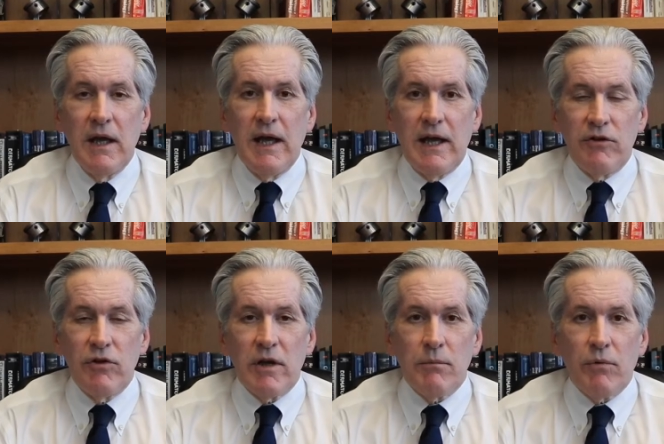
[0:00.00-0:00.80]
And you
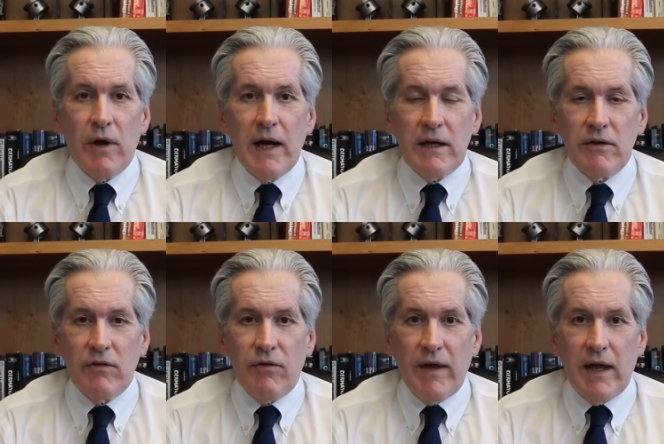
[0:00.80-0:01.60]
can
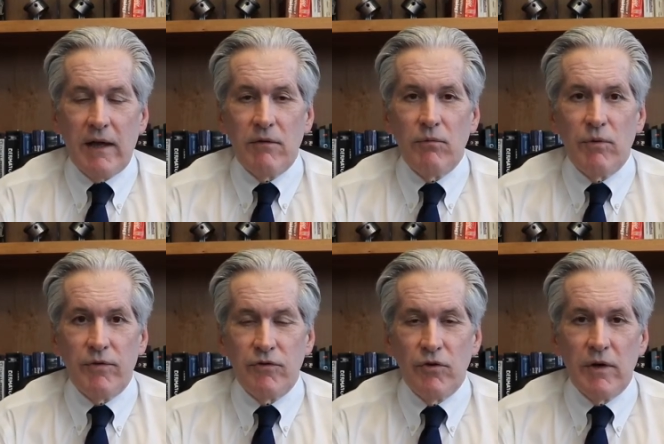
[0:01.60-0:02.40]
practice that
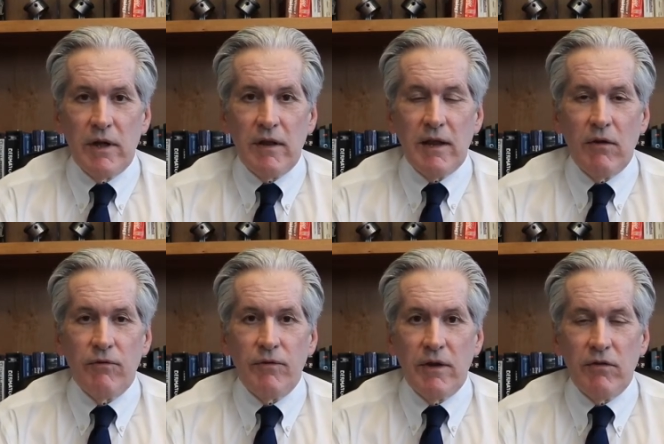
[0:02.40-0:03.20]
with doing a
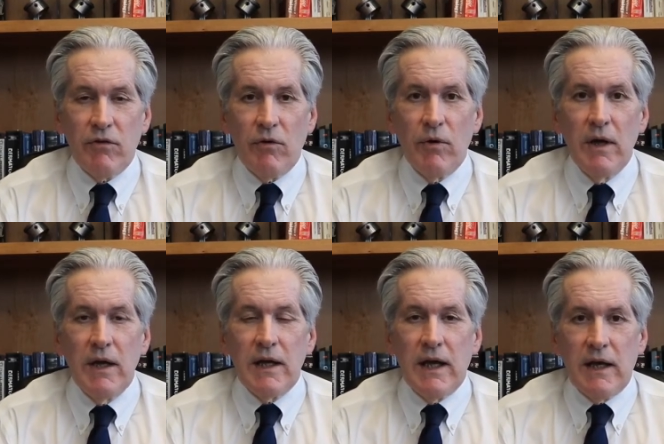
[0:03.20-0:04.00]
selfie. So
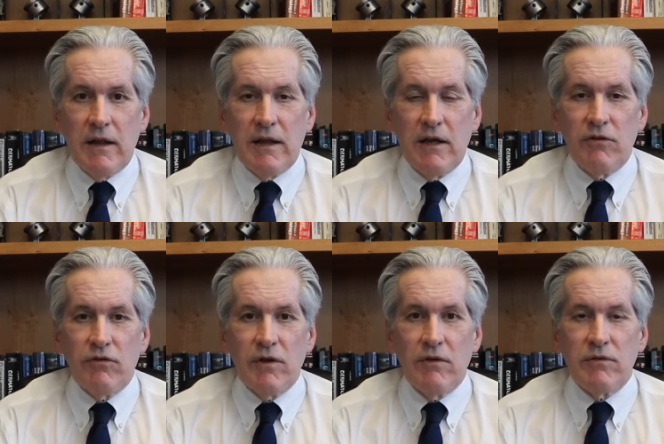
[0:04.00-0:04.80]
kind of set
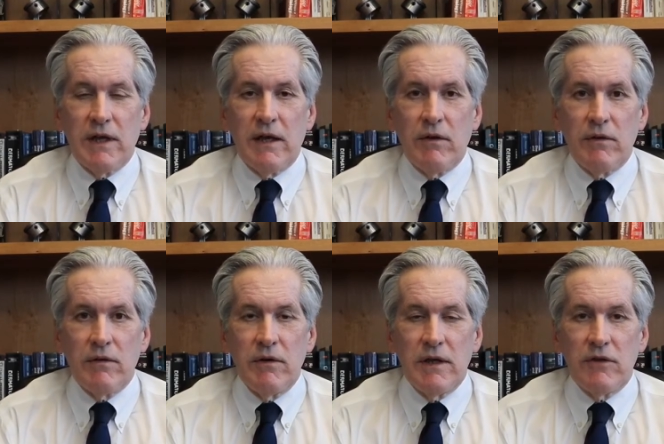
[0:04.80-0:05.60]
yourself down
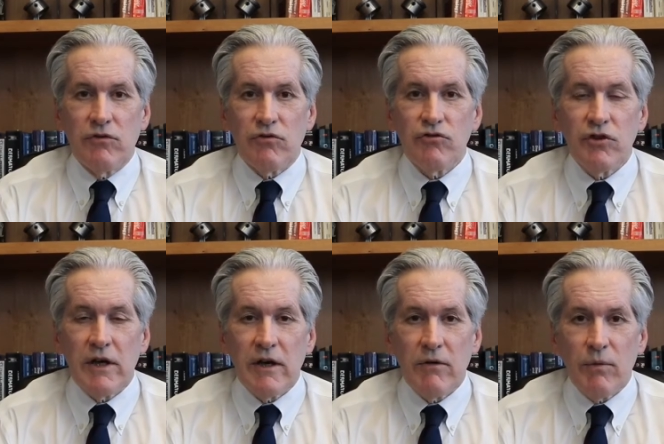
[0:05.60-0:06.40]
in your
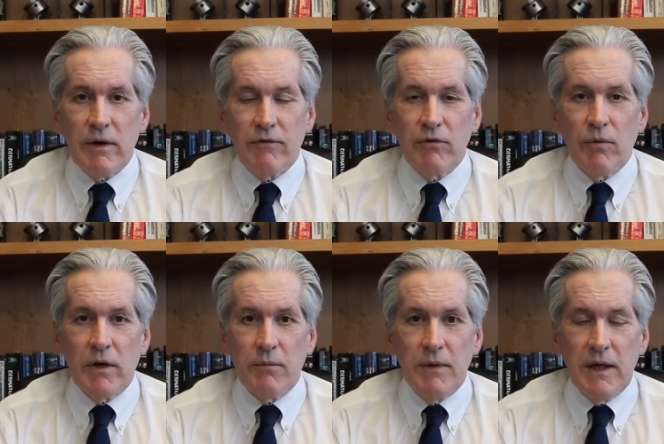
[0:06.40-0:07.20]
chair, wherever you want
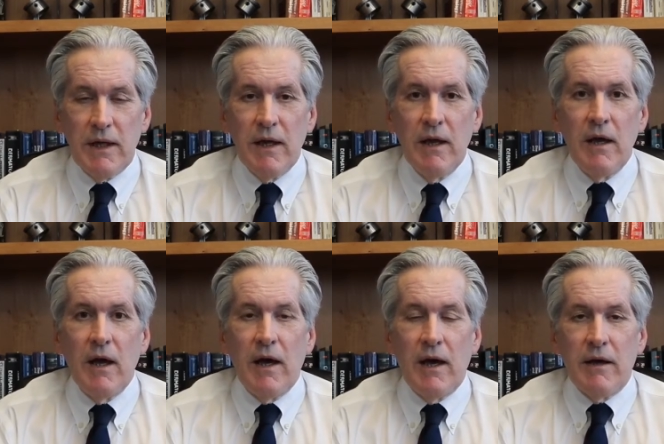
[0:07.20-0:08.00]
to be,
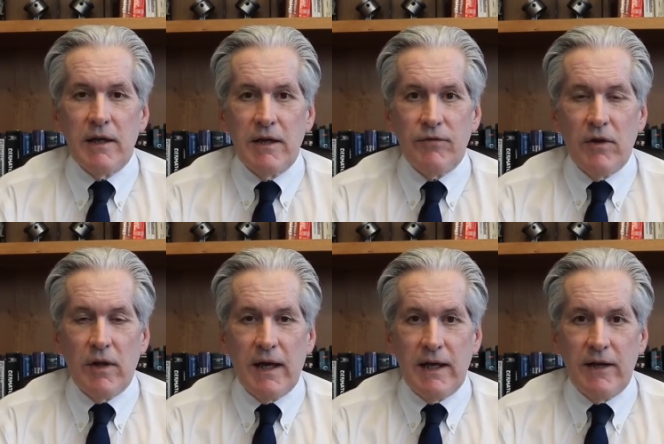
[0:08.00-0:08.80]
get the
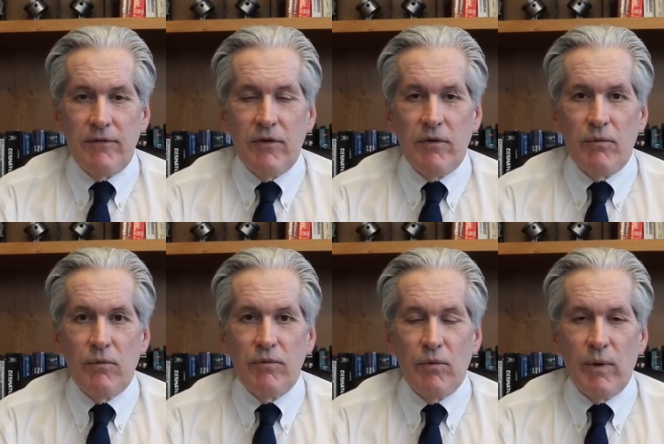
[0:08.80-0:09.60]
lighting the
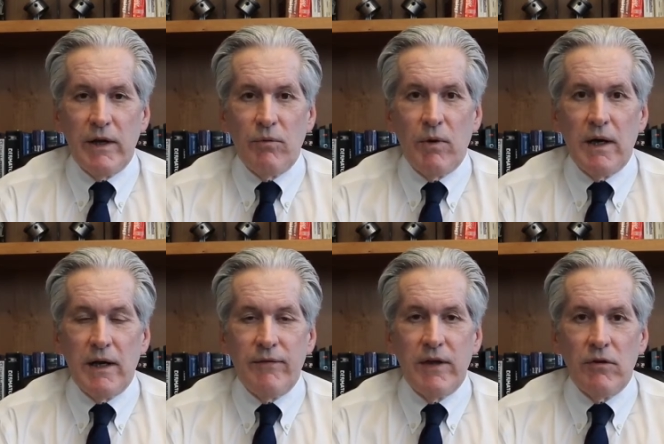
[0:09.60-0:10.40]
way you want it,
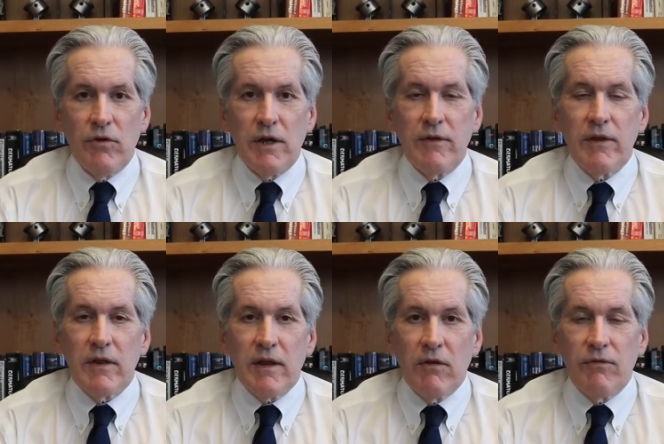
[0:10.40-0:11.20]
and then look in the
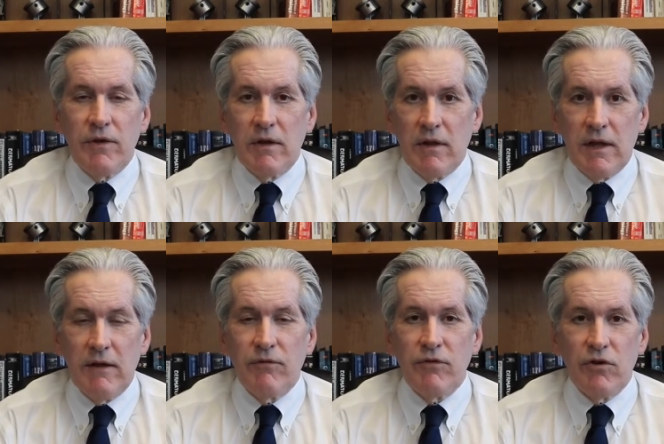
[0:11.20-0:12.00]
selfie and see if
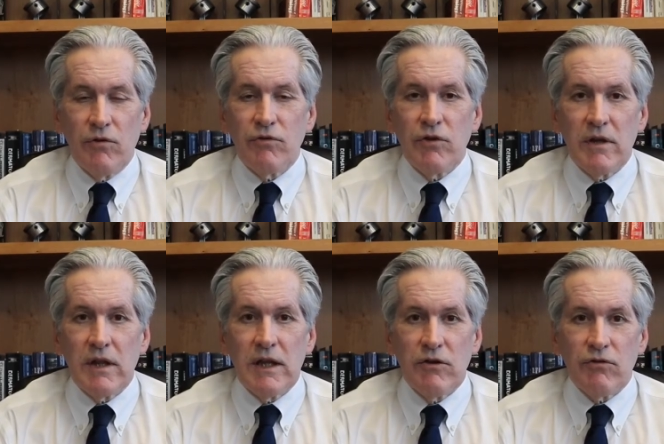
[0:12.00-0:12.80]
you can
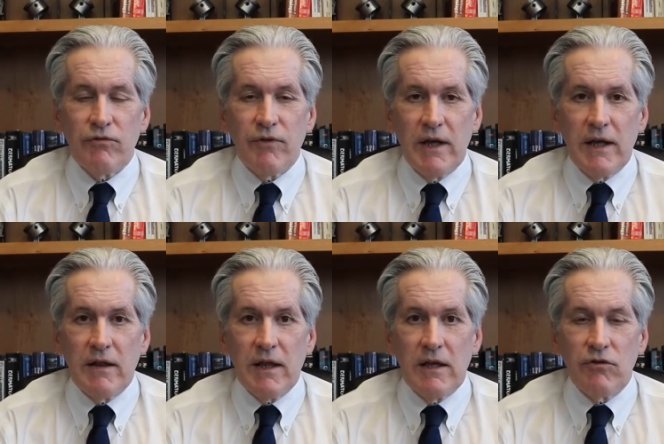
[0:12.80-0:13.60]
see your face
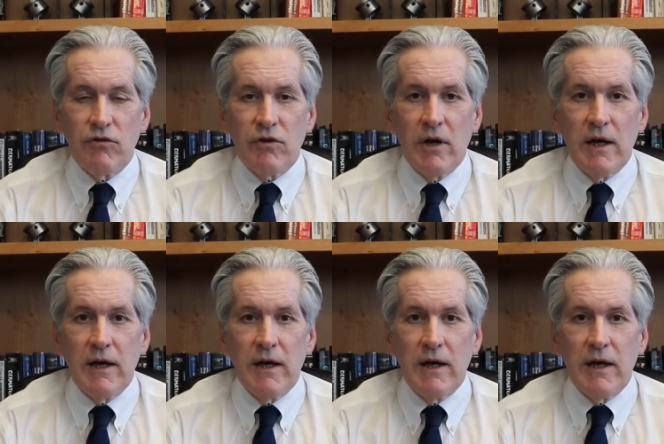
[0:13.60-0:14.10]
and your